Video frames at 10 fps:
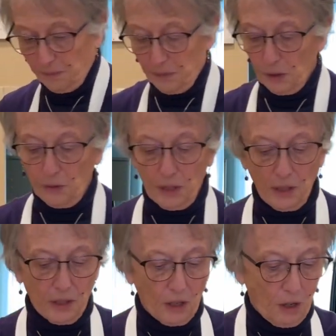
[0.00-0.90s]
So this
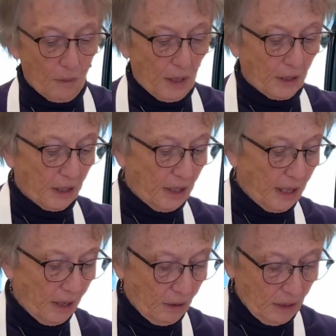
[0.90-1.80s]
is all melted
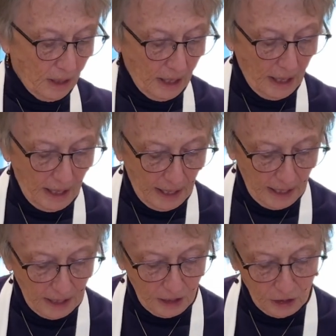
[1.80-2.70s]
now,
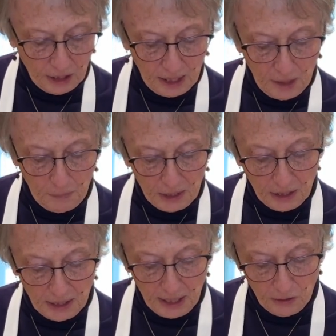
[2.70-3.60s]
and it just kind of mixed
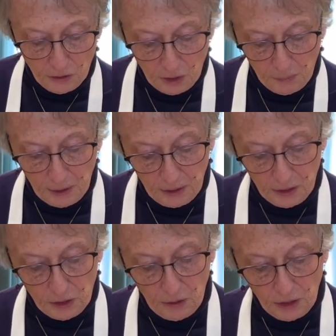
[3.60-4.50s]
together as it melted.
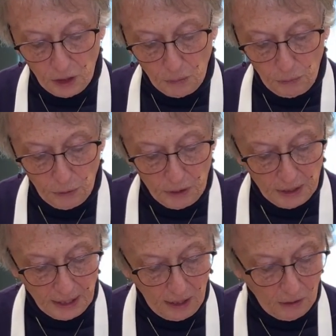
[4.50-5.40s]
So I'll just pour
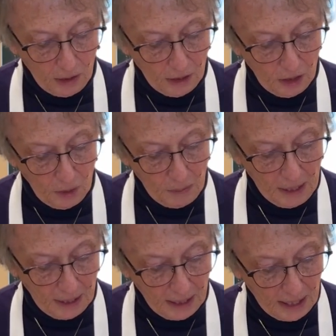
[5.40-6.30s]
this out onto the
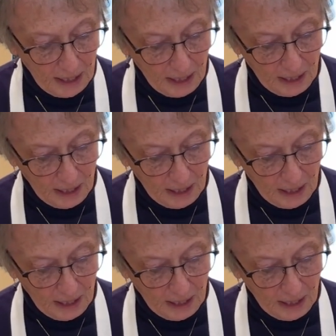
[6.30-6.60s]
pancake.